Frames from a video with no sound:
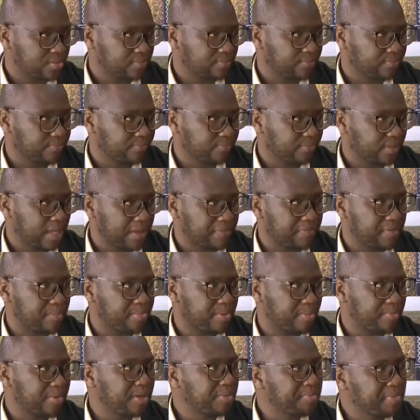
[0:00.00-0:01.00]
mm. if you
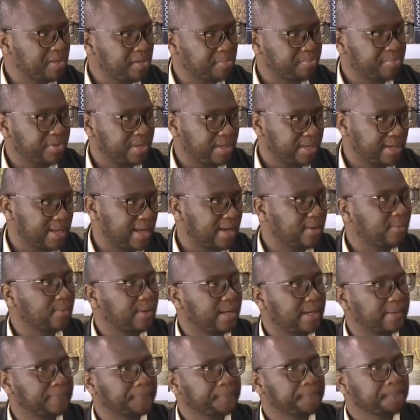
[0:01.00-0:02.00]
permit me to put it that
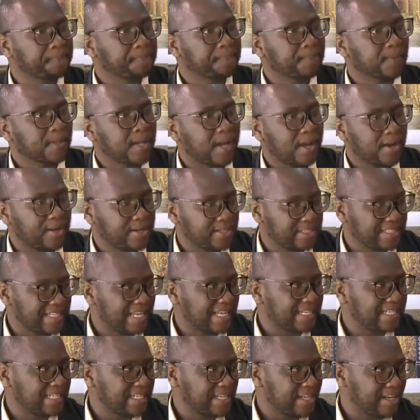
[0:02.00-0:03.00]
way I
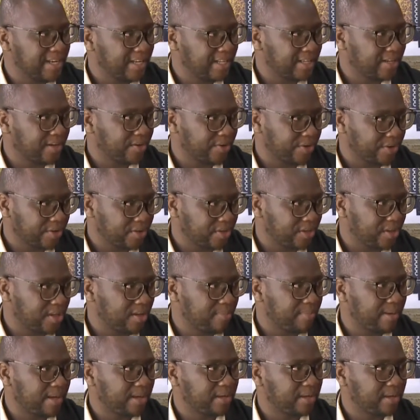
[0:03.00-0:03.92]
understand the learning curriculum. I